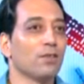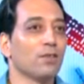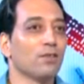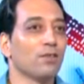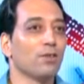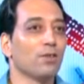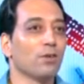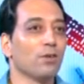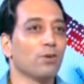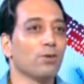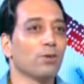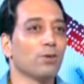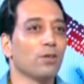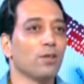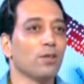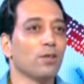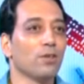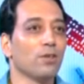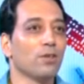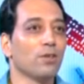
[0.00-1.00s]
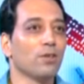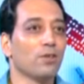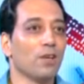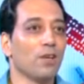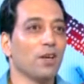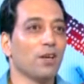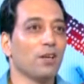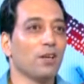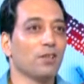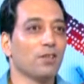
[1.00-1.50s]
the only
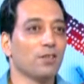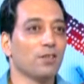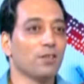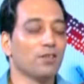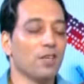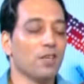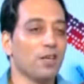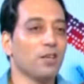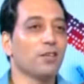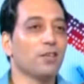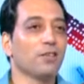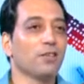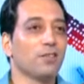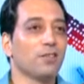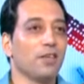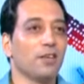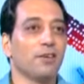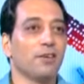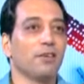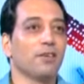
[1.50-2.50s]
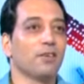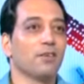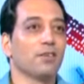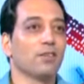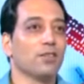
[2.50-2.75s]
thing needed here.